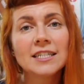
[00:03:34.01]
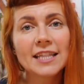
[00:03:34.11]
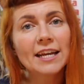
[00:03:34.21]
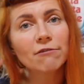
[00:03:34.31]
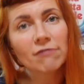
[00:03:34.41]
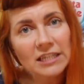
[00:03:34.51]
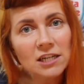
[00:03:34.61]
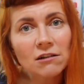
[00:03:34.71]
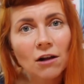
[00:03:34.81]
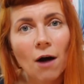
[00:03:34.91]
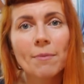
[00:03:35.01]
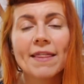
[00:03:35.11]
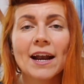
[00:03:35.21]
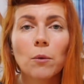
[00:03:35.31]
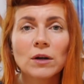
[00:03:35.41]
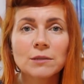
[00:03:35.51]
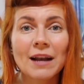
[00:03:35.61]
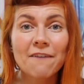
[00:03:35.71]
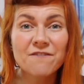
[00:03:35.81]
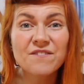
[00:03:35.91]
to the original copper that it was
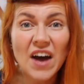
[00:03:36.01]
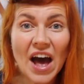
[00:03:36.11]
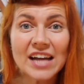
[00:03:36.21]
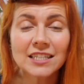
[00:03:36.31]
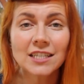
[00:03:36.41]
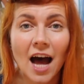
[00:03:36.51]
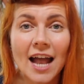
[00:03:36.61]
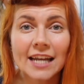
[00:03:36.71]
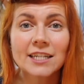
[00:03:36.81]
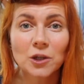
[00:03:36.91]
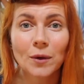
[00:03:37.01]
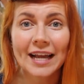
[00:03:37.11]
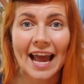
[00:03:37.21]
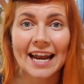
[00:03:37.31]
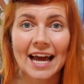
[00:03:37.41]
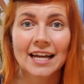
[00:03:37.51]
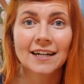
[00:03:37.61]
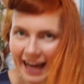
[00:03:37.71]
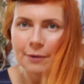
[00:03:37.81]
when I first started doing henna.